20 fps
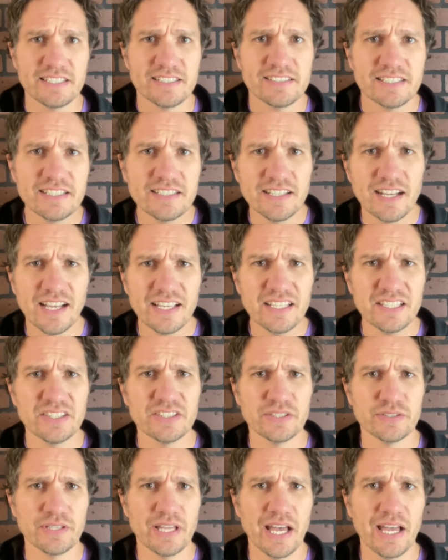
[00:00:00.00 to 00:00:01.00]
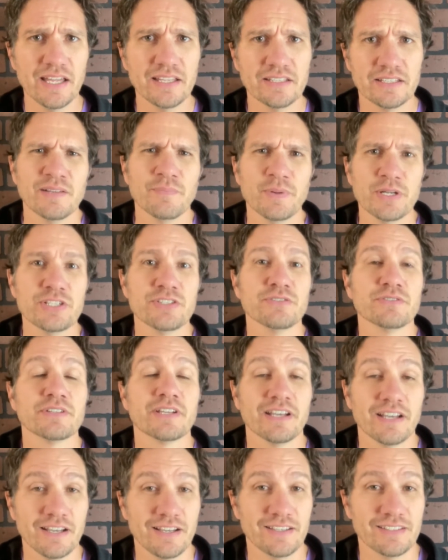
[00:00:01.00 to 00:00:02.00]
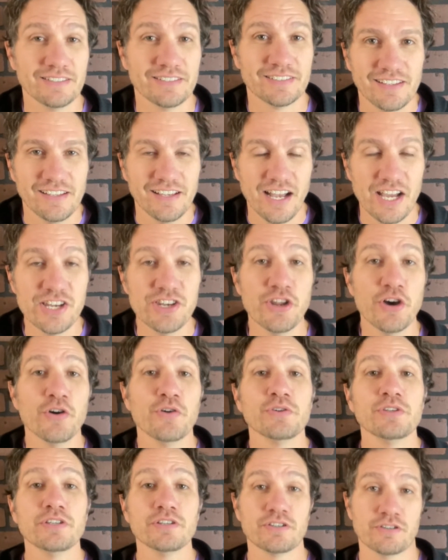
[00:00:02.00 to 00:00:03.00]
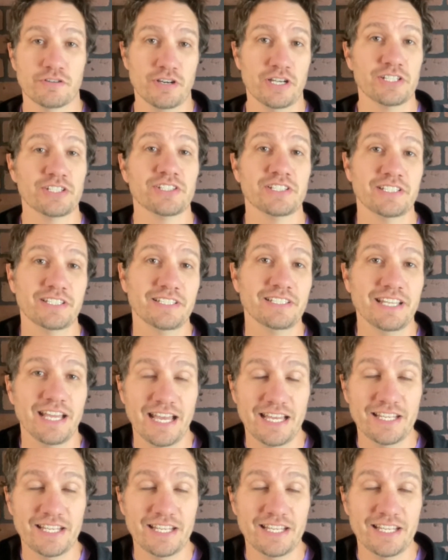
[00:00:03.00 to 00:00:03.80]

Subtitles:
easy, I could do that, but you can't. I know you crushed it at